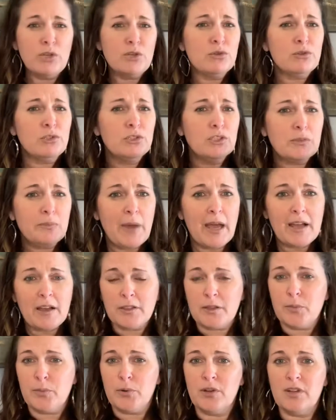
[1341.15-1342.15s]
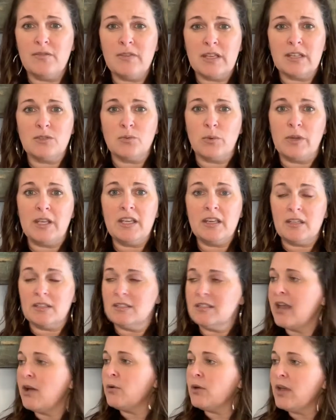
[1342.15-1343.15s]
you look back on the previous week and
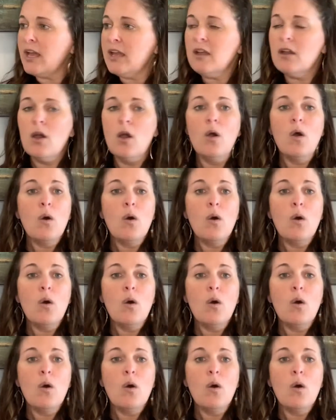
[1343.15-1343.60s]
say, okay,